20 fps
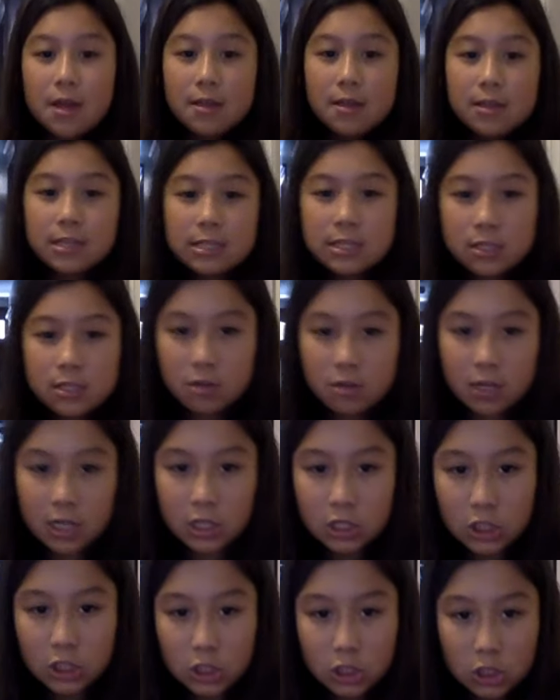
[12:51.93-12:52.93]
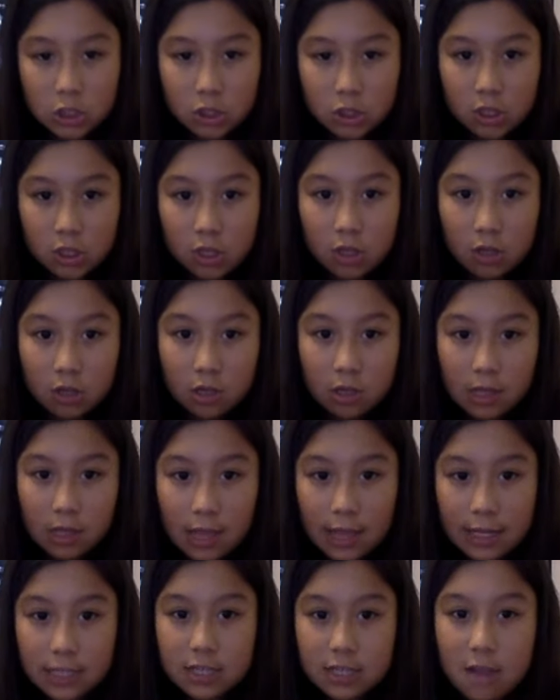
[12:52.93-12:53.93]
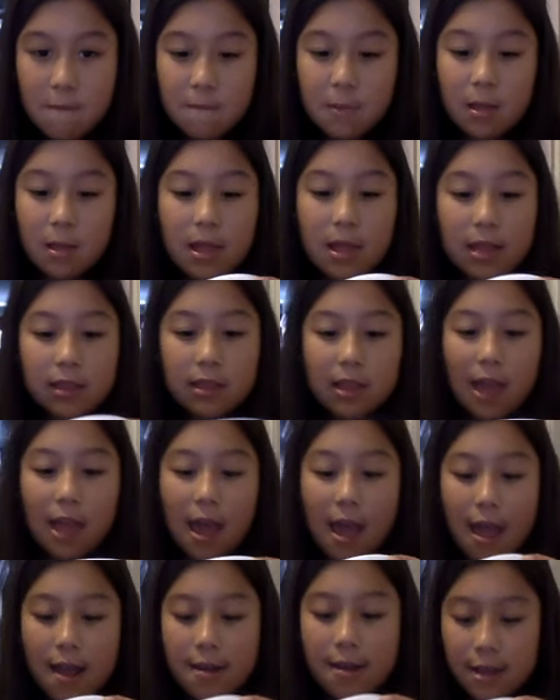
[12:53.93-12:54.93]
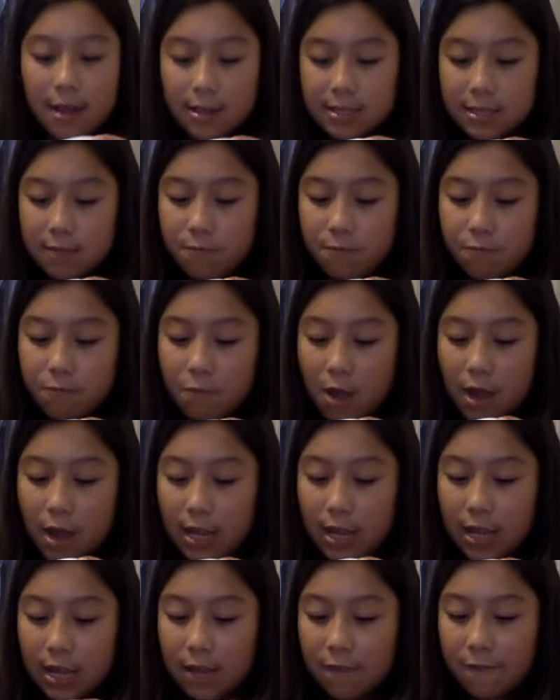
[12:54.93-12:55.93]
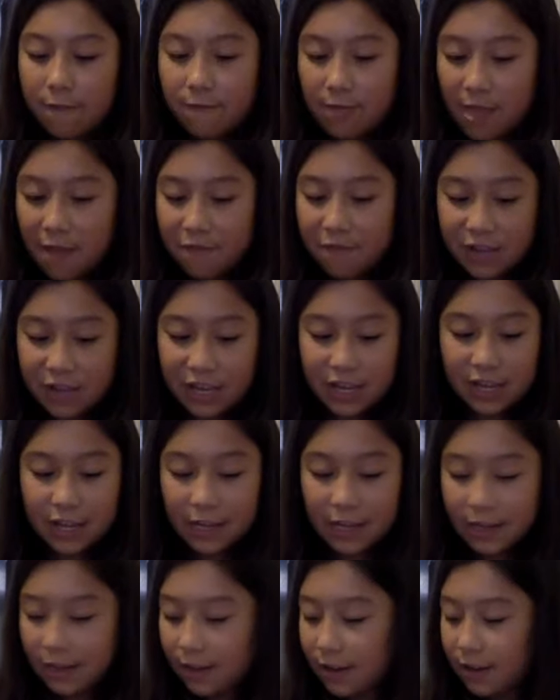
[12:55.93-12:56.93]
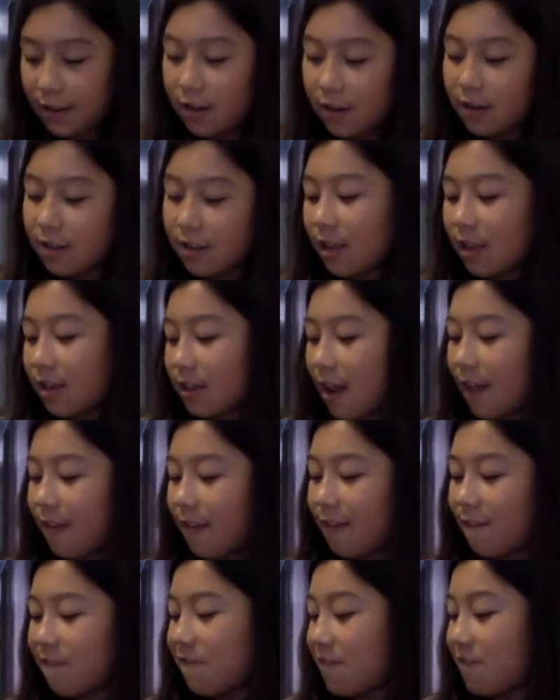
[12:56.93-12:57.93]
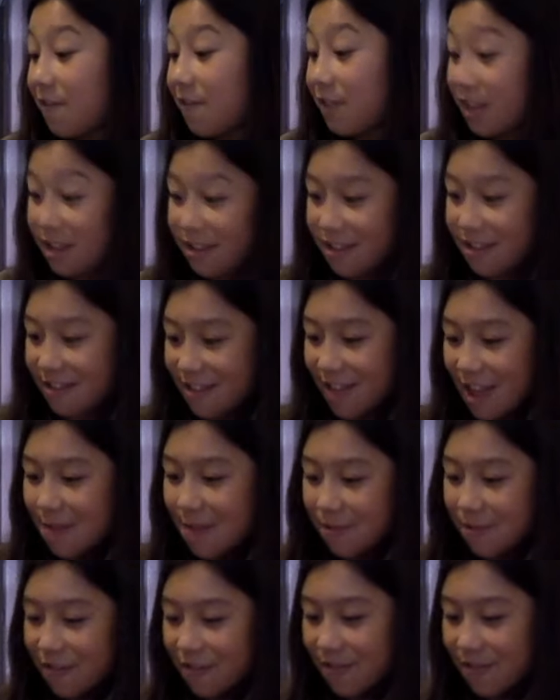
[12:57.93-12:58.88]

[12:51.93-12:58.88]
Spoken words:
This is what it should look like. Something like that. Nice and white, fluffy. Nice fluffy slime.